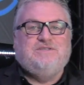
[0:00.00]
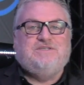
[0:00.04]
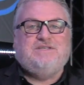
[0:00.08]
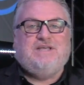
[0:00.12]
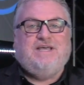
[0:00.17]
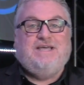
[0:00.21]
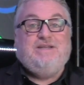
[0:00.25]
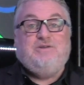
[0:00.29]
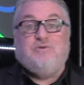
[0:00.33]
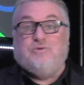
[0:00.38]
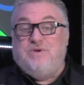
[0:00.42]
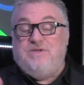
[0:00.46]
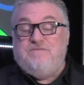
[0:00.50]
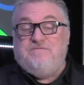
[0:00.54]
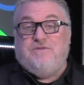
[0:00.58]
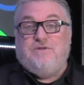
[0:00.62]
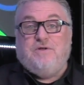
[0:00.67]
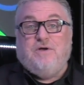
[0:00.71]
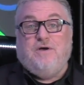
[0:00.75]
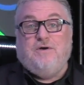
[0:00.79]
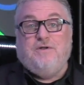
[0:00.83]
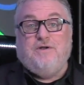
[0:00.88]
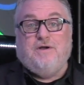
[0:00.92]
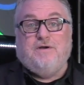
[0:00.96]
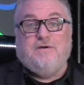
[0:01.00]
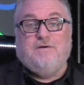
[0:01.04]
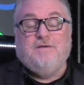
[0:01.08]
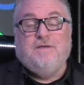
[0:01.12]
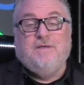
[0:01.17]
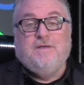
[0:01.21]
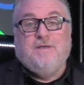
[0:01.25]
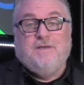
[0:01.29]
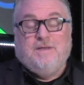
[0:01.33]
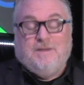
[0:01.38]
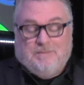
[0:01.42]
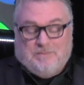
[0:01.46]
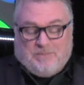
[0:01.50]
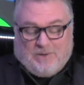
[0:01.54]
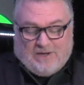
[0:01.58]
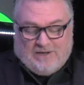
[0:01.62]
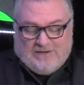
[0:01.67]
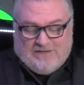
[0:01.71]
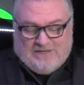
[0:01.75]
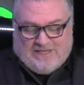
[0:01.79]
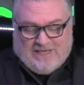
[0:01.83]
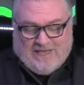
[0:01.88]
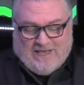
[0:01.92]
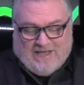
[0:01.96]
site or even on our
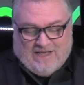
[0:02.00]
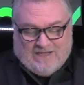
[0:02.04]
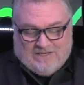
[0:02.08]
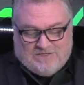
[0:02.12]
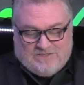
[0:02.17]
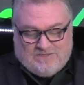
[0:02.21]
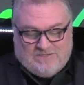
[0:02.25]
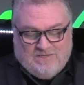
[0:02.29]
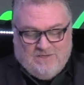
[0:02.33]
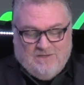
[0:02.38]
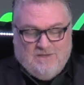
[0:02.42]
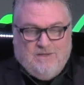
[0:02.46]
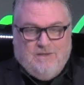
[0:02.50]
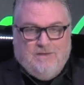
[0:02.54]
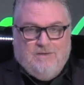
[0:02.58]
podcast.